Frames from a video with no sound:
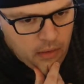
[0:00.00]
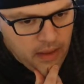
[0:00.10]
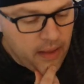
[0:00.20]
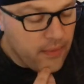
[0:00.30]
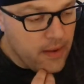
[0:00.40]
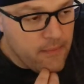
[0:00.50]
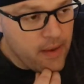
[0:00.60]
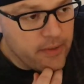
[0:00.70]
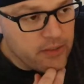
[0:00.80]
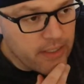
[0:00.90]
They
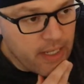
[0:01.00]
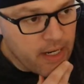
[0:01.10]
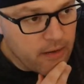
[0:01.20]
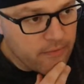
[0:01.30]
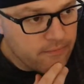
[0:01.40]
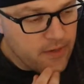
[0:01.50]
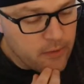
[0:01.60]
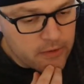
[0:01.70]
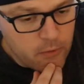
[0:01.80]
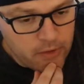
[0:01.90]
may be trying to hire a
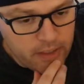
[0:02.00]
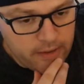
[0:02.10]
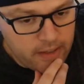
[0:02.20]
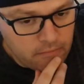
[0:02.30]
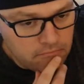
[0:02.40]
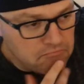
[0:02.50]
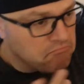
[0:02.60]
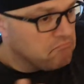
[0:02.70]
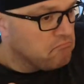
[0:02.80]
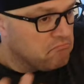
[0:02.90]
fireworks coordinator now.
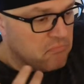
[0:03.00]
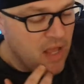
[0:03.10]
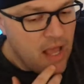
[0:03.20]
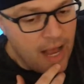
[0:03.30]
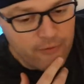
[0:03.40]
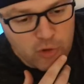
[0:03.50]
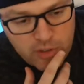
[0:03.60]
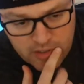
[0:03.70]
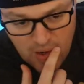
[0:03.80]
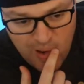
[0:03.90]
I haven't
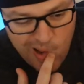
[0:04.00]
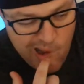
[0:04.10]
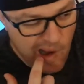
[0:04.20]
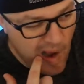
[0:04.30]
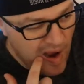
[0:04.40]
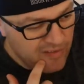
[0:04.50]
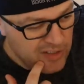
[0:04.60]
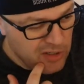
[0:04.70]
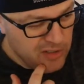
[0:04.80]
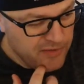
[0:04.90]
looked. I
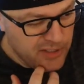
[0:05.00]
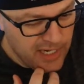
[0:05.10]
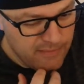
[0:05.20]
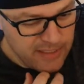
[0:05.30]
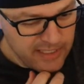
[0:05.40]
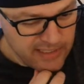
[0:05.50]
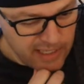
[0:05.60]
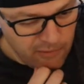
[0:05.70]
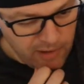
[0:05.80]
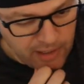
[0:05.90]
haven't searched for jobs at
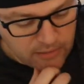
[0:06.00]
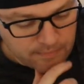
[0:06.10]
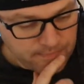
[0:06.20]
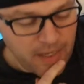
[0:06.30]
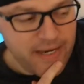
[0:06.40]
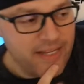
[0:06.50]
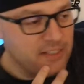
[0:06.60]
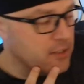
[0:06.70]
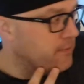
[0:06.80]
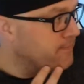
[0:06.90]
Disney in a while. I
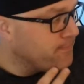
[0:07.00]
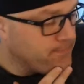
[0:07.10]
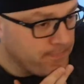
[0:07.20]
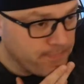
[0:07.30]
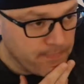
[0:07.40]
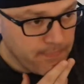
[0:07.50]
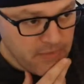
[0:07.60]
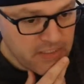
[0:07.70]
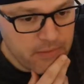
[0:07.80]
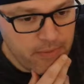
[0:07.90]
need to.
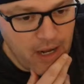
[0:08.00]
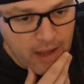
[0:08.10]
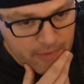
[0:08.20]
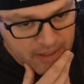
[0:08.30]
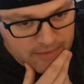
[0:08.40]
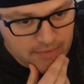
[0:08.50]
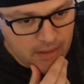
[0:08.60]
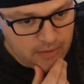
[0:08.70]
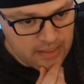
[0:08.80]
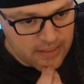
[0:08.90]
It's been a hot minute.
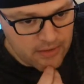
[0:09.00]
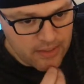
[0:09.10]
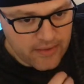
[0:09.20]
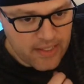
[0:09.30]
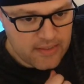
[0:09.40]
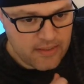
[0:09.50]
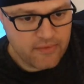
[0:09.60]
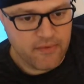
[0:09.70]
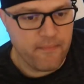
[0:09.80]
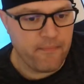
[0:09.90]
I always liked looking at that
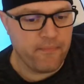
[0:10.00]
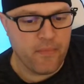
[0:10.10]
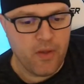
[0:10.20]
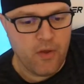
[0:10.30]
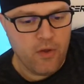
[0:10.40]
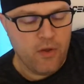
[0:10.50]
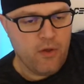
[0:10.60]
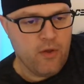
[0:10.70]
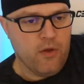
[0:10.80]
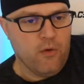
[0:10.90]
stuff.
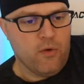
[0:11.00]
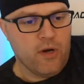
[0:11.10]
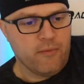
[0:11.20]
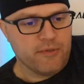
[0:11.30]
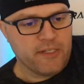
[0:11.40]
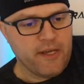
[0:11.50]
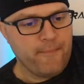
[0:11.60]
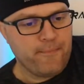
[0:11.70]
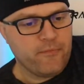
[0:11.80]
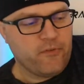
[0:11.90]

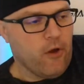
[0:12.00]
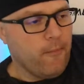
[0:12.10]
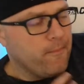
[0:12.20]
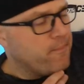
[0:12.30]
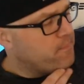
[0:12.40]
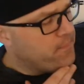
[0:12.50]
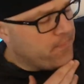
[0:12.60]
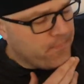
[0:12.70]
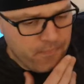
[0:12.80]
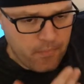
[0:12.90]
100%. So
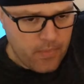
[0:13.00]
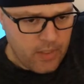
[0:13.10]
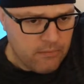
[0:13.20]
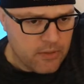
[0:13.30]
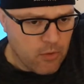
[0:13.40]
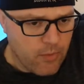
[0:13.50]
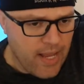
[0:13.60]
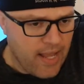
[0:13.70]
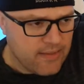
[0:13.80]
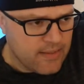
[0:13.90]
we
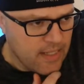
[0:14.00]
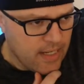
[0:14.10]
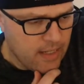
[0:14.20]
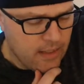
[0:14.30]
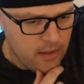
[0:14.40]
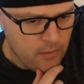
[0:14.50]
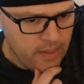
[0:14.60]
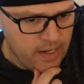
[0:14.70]
got that.